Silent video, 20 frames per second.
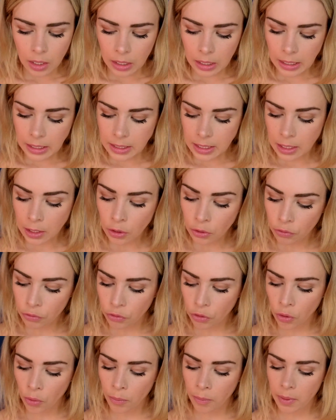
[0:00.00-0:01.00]
Leading
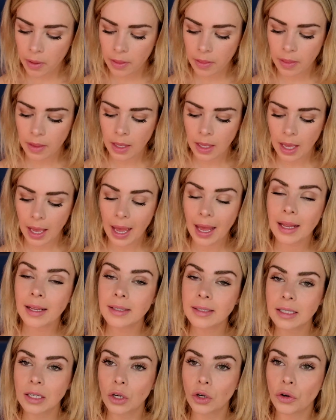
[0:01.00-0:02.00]
from the
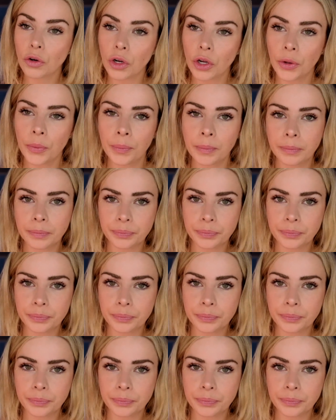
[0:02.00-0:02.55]
attic room,